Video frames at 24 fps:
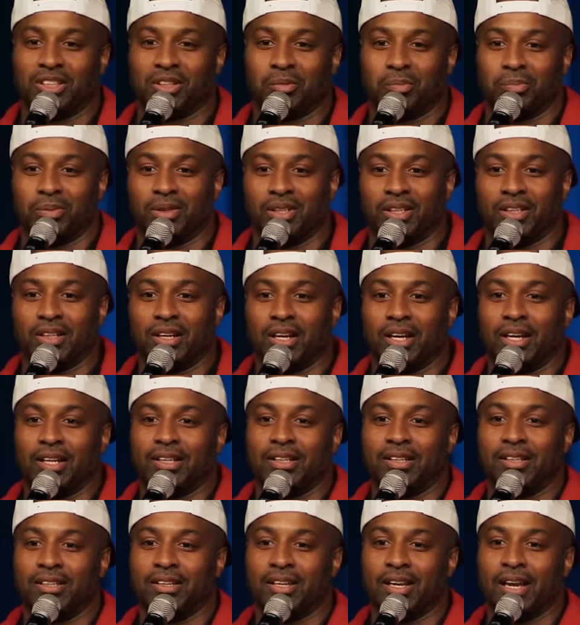be uh,
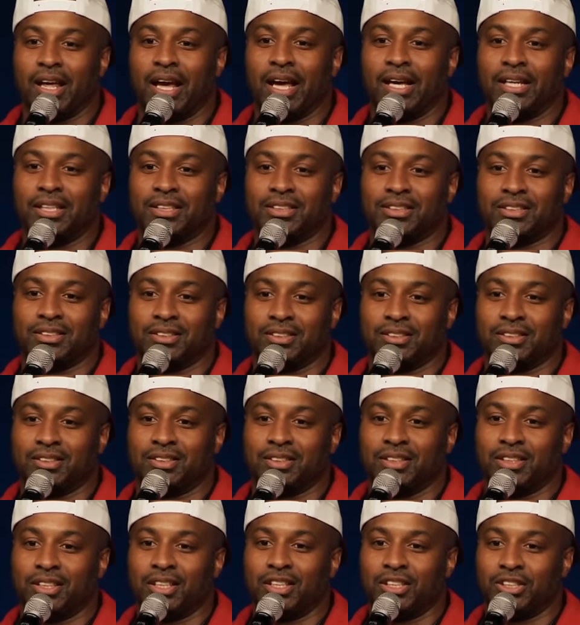
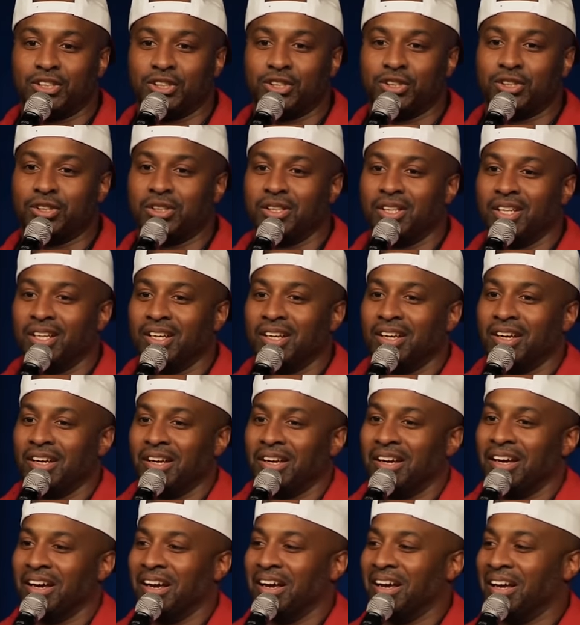nice-ish,
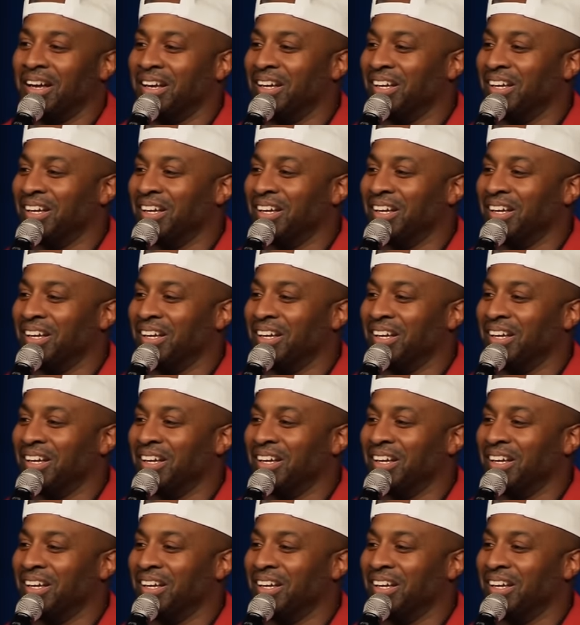uh,